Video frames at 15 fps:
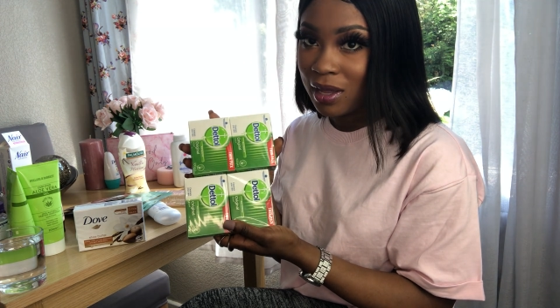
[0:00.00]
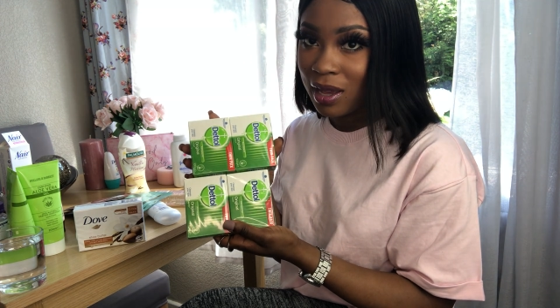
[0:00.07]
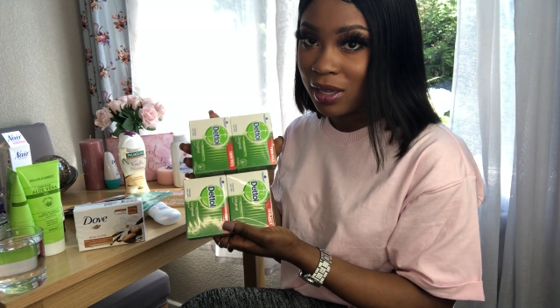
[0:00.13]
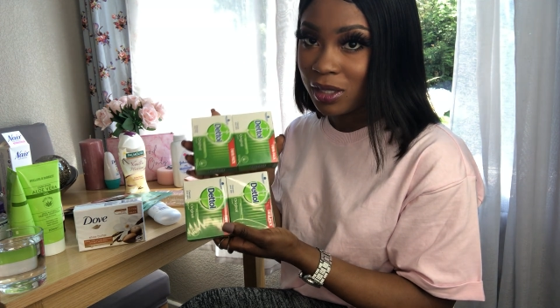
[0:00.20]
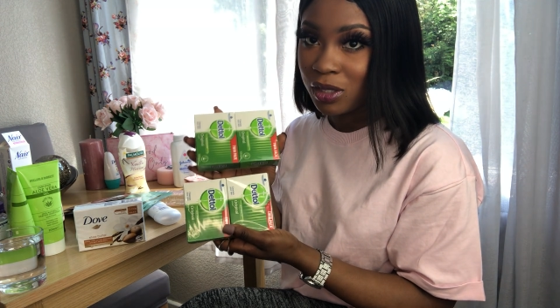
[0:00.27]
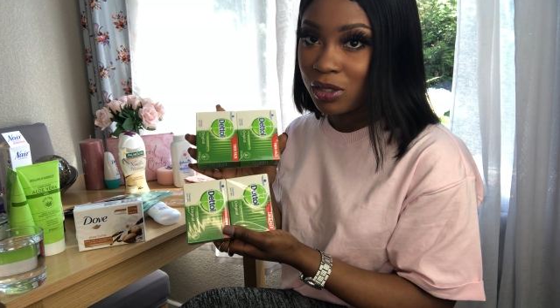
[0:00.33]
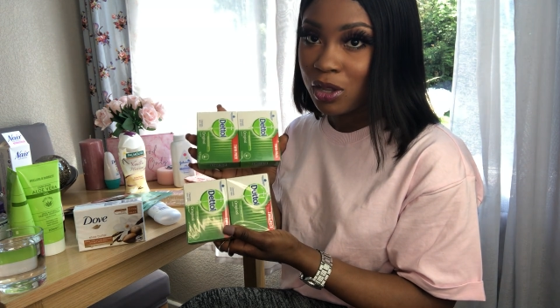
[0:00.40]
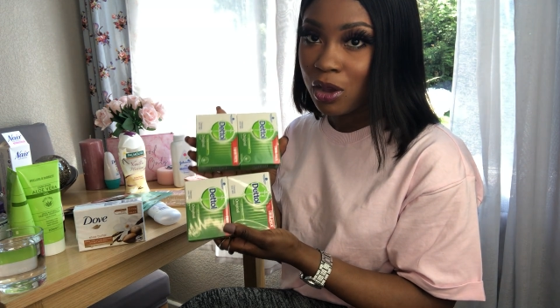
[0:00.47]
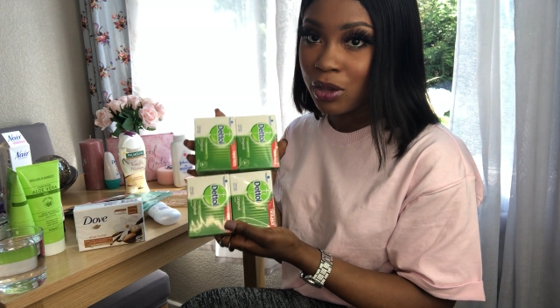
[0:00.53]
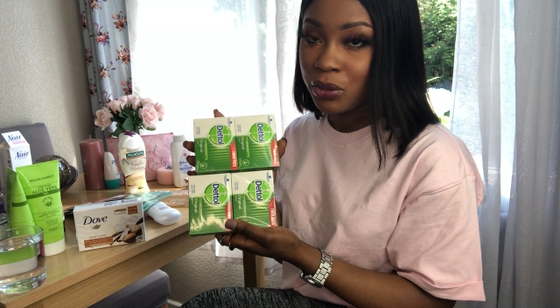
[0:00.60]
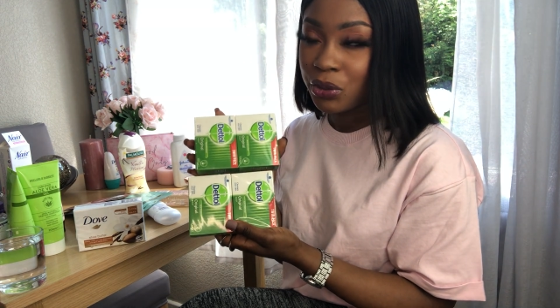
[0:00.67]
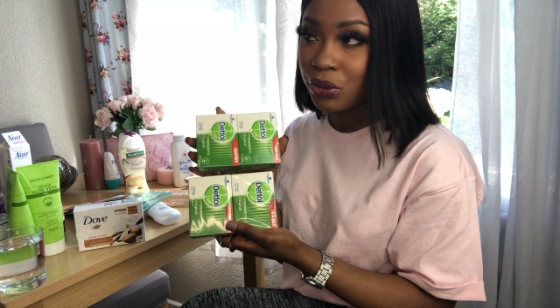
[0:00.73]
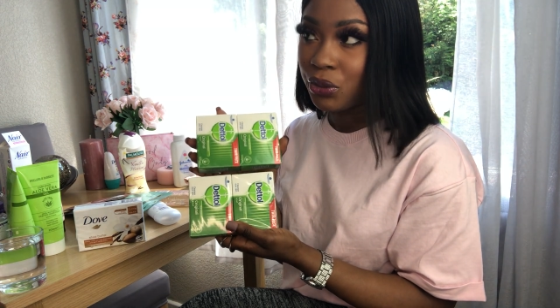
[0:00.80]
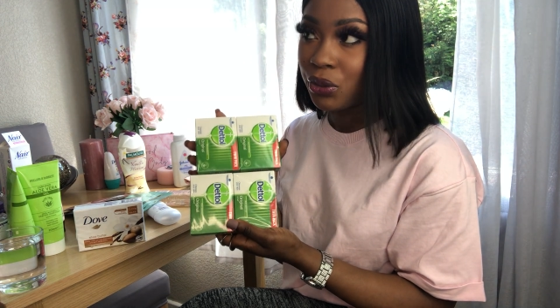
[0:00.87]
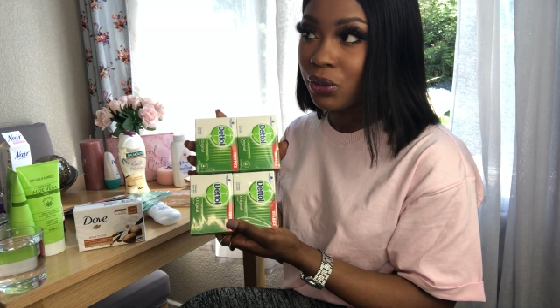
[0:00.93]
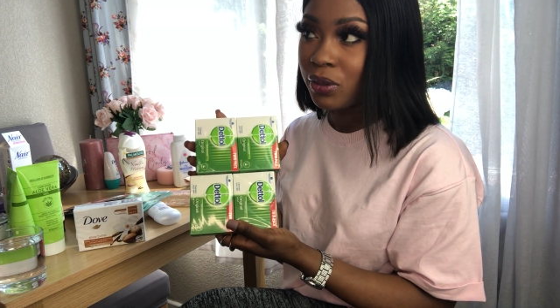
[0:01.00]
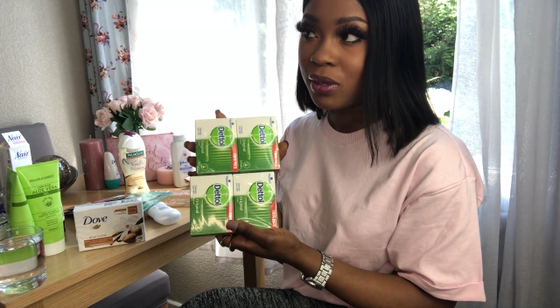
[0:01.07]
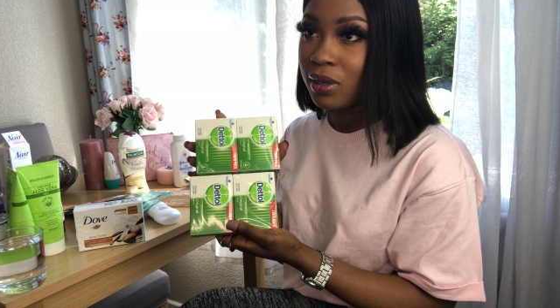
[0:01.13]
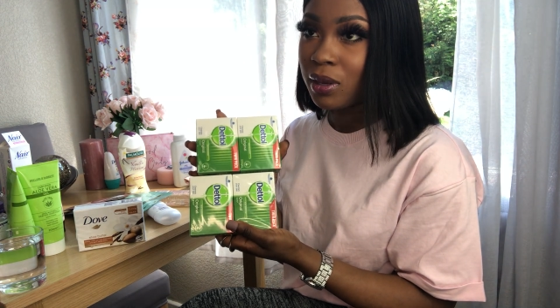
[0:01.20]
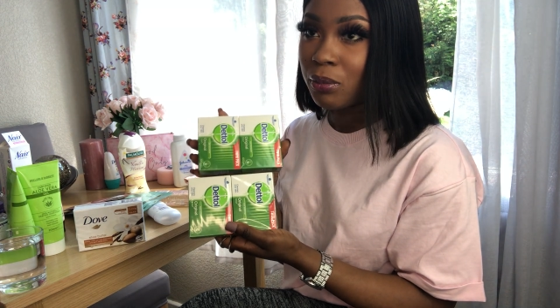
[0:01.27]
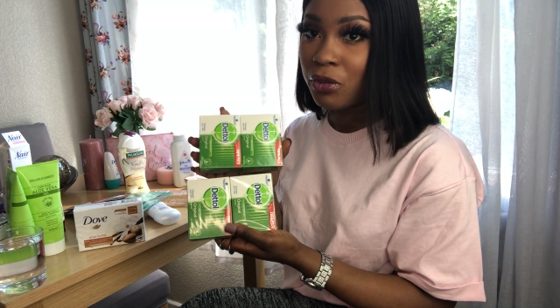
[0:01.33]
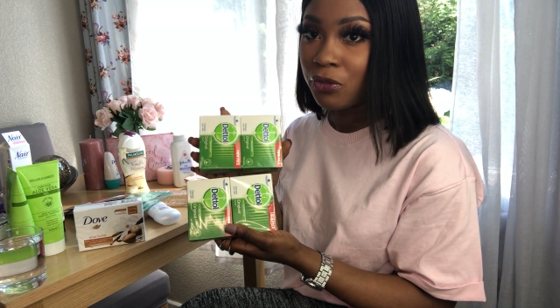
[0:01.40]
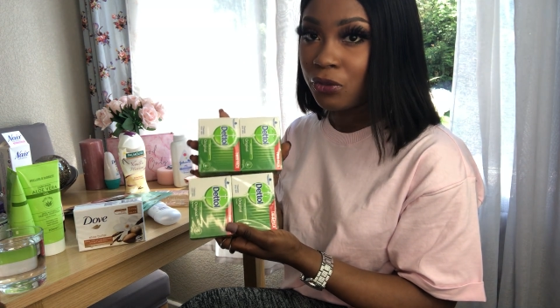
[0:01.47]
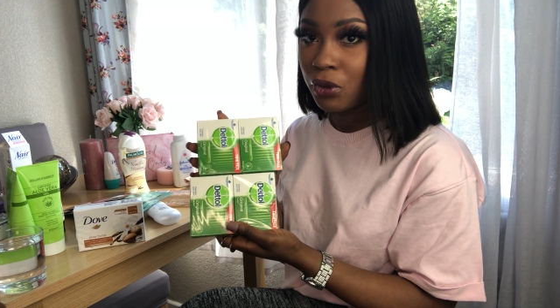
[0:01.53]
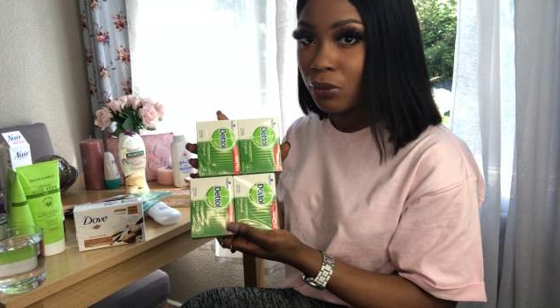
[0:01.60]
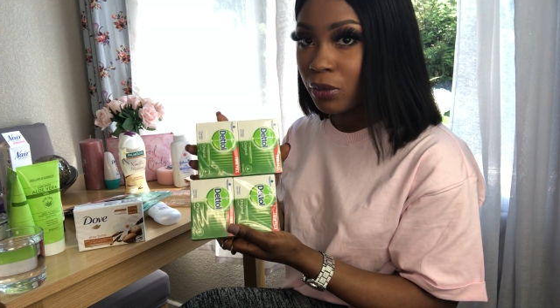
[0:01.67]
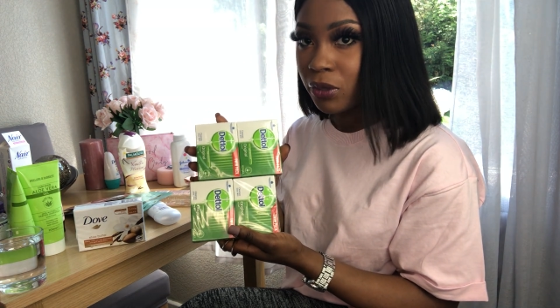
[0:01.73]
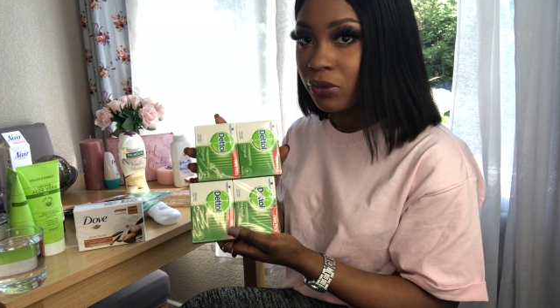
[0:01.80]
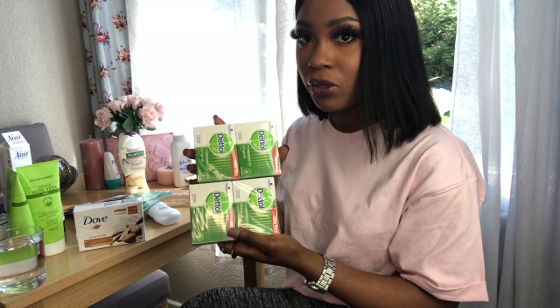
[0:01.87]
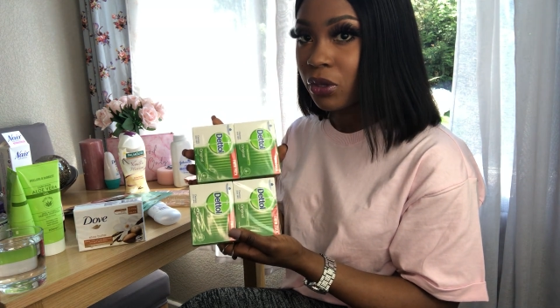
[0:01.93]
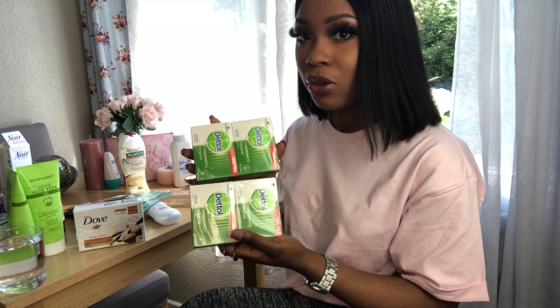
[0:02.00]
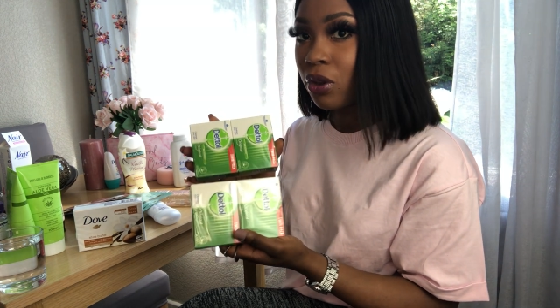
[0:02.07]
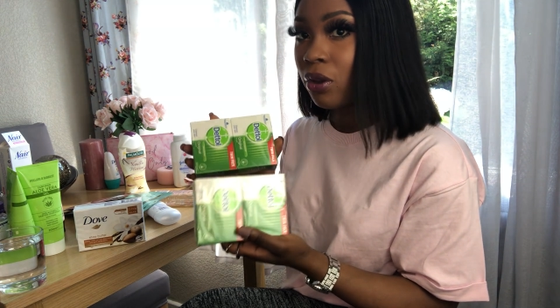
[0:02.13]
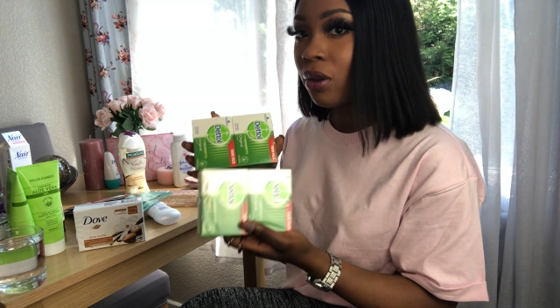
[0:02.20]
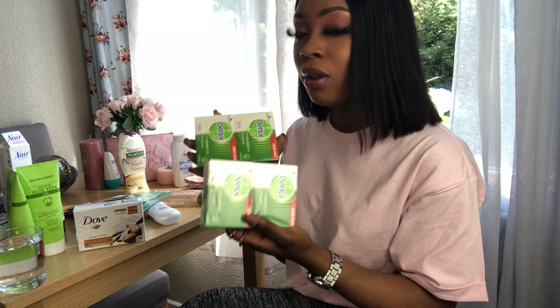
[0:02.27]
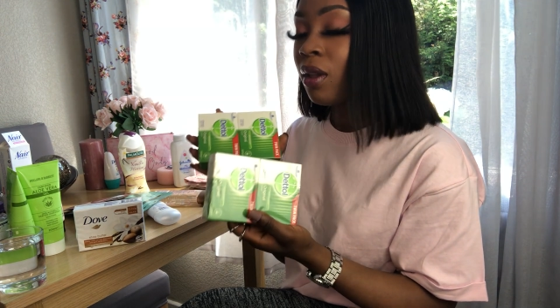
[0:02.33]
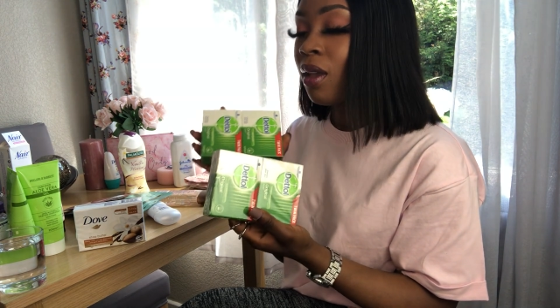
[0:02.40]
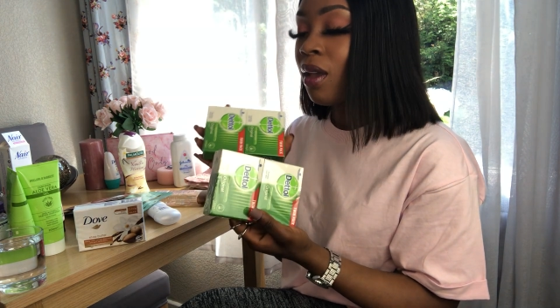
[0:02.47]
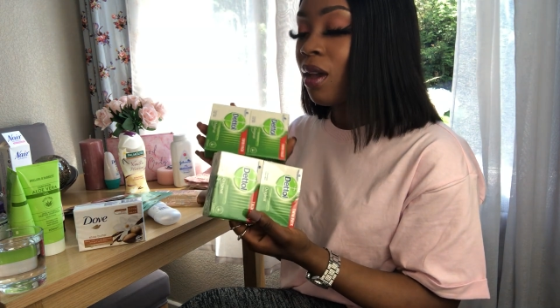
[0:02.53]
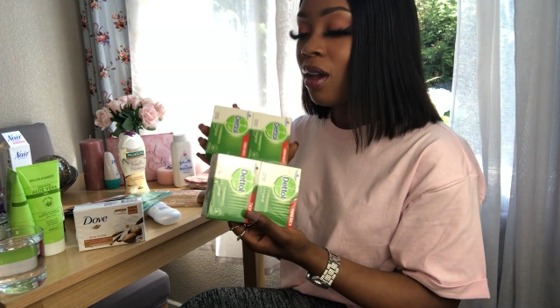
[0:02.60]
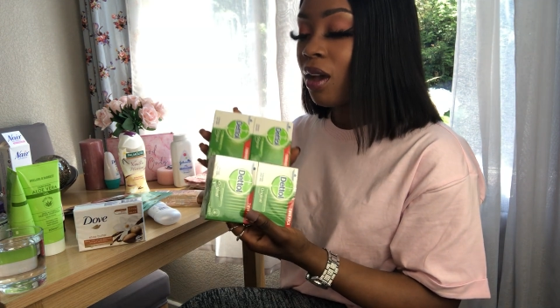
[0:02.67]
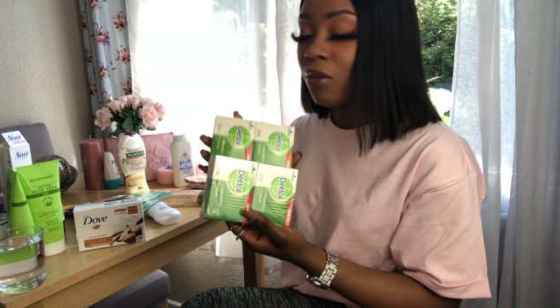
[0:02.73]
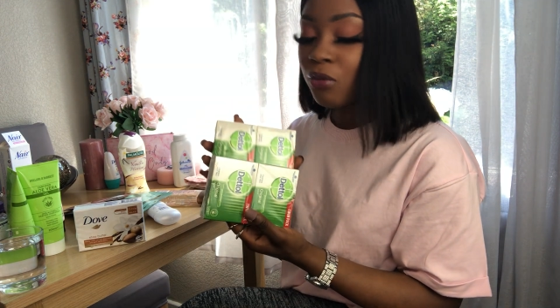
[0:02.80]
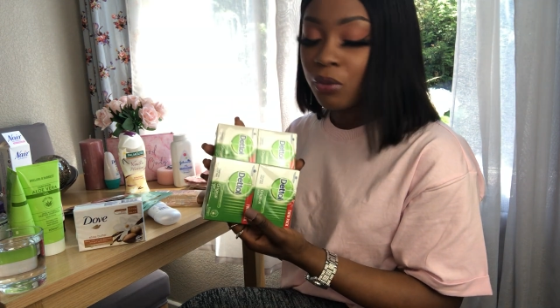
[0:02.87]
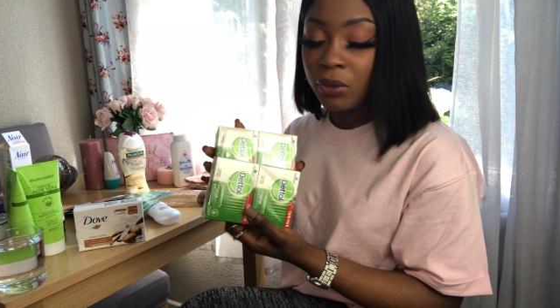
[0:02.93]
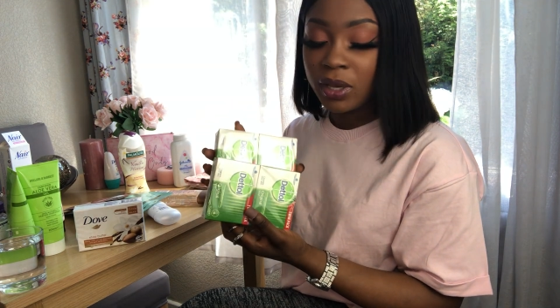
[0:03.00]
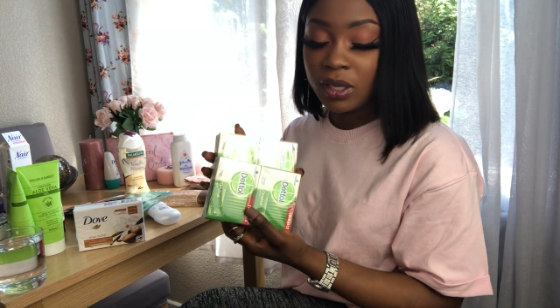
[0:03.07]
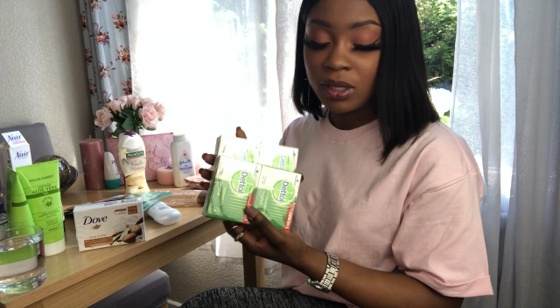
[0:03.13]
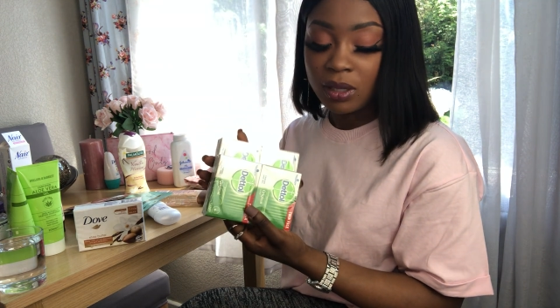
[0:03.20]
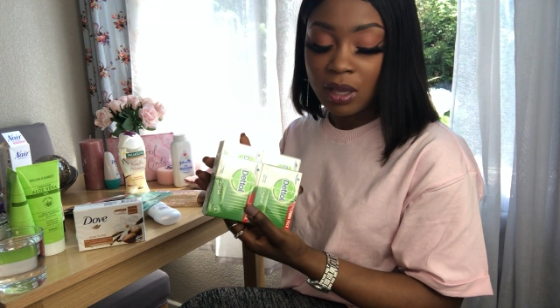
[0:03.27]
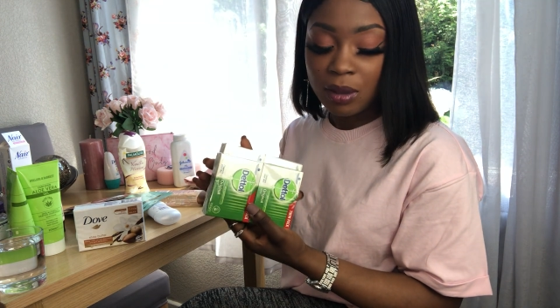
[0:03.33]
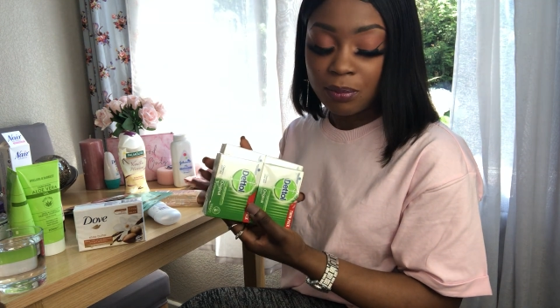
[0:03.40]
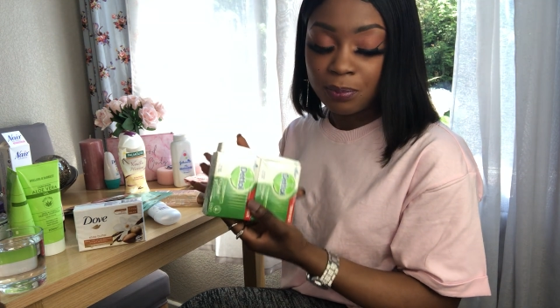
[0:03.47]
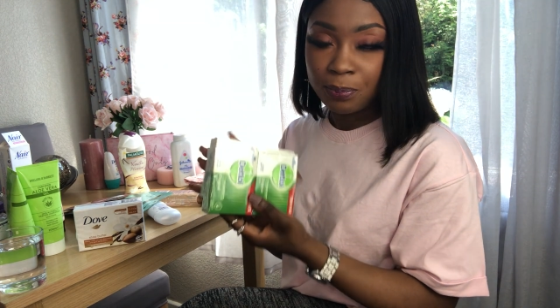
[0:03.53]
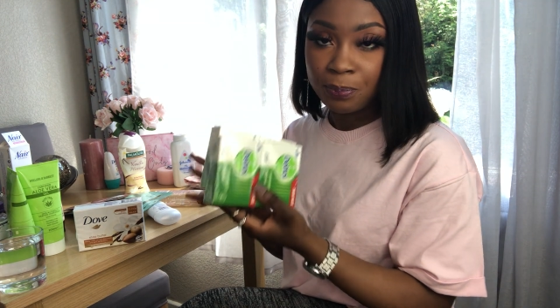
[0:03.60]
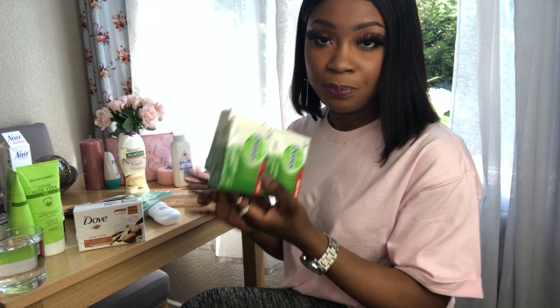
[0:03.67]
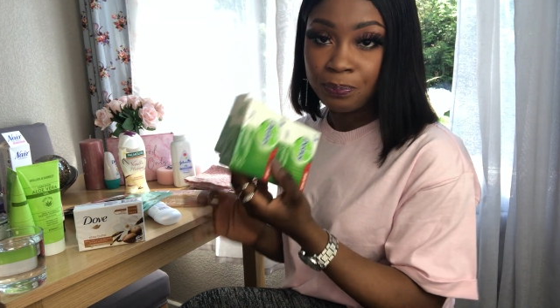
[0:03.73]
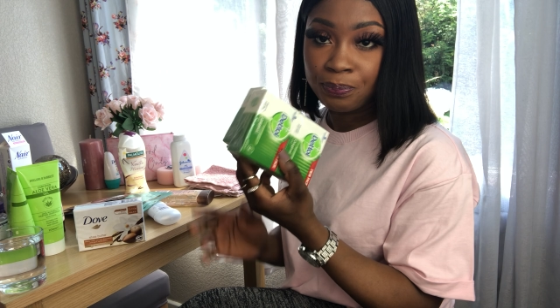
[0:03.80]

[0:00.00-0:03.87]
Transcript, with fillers: I started using them a few months ago. I've always um,